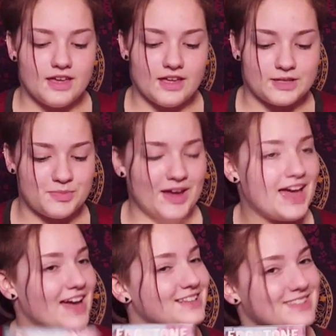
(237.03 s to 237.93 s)
It's by
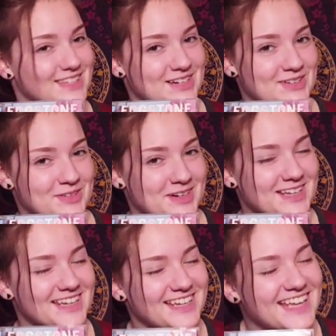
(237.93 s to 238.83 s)
Eggstone.
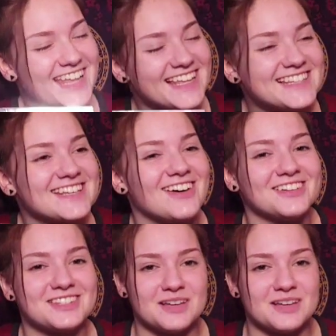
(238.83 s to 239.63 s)
It's called